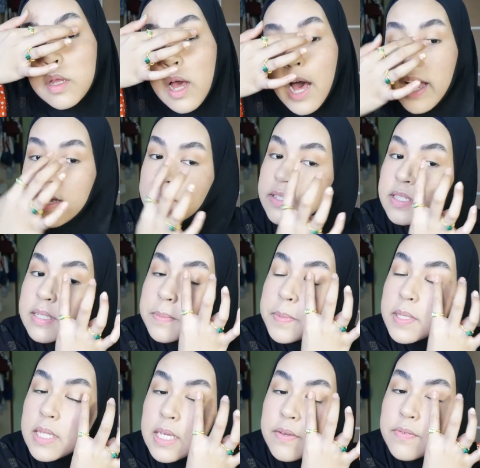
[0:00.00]
I used to
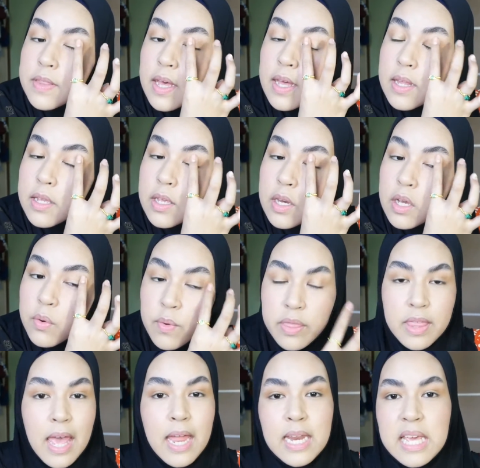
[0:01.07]
believe that, you know, with
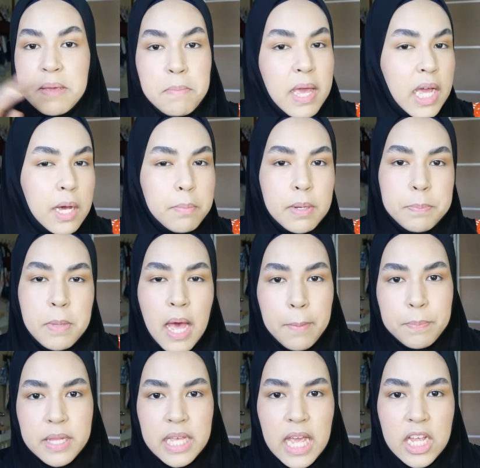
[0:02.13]
any makeup
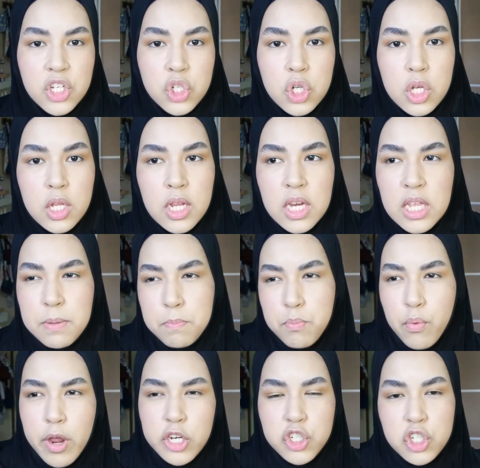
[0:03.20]
application, any
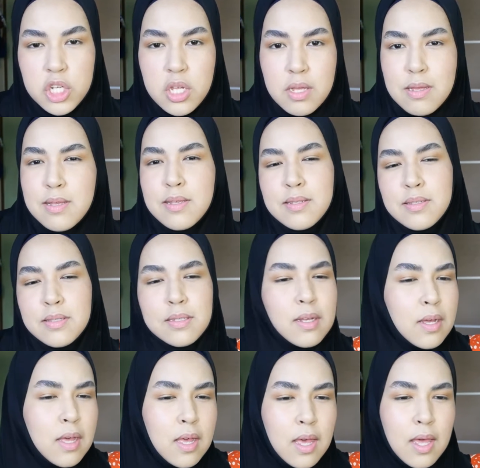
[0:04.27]
brushes
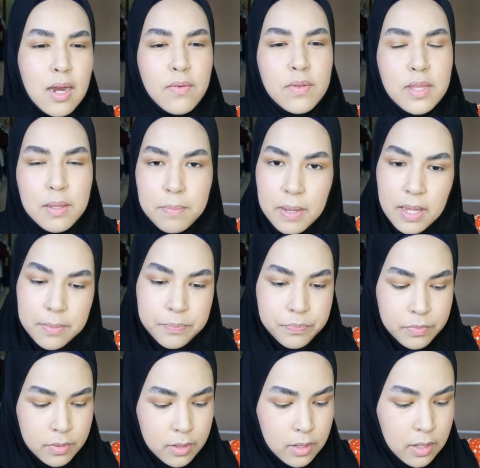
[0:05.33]
and everything, but
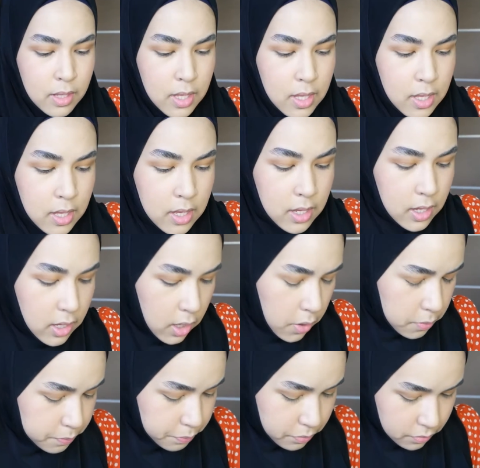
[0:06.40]
you
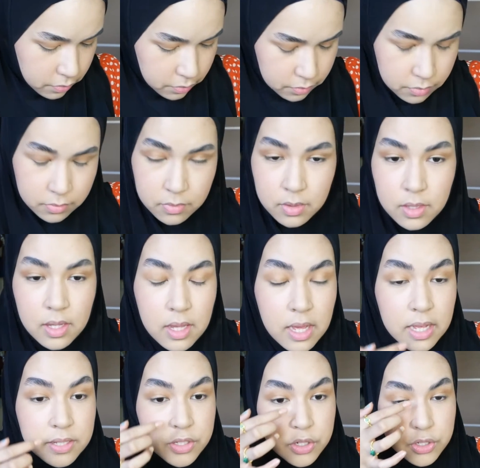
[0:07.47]
know,
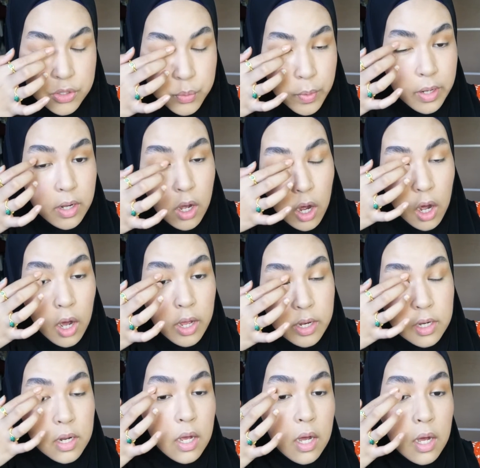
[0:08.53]
as years went
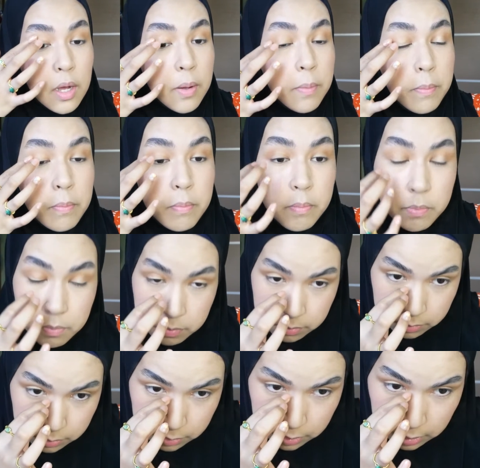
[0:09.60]
on,
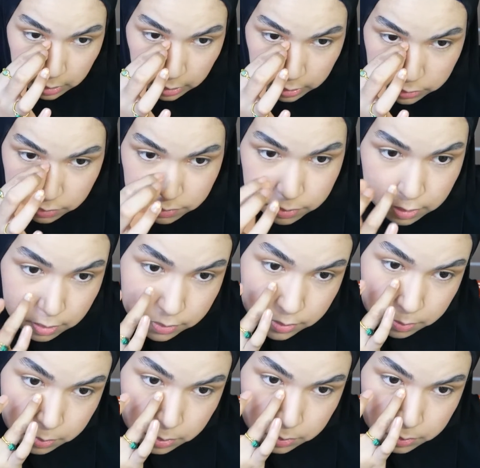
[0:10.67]
I just think
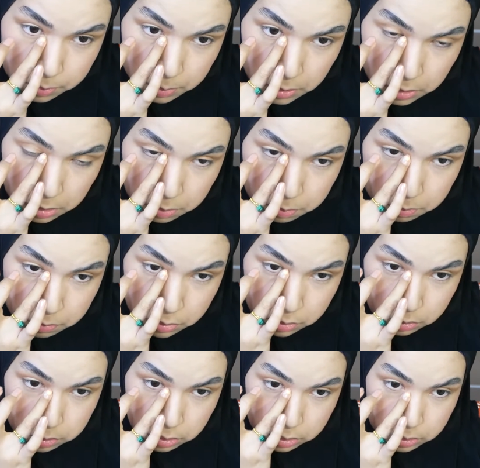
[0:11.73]
sometimes makeup
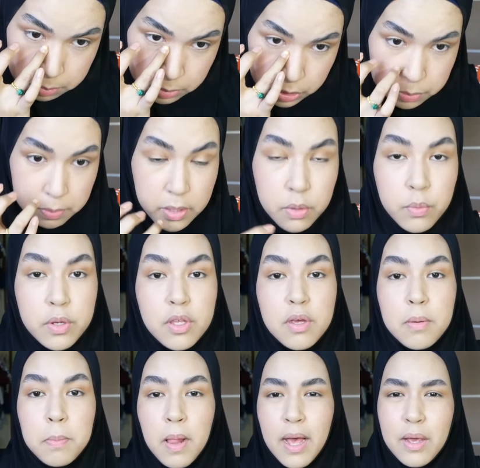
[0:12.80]
just looks much better when you
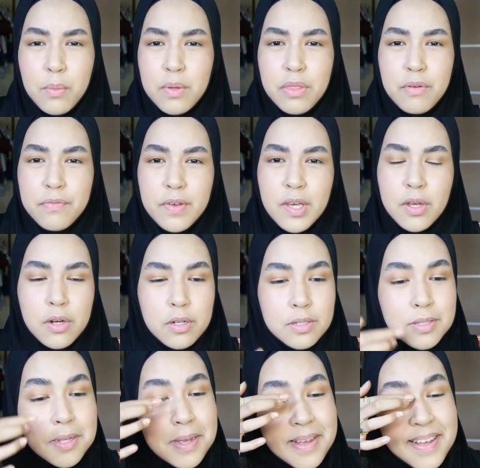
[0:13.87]
apply it with your fingers.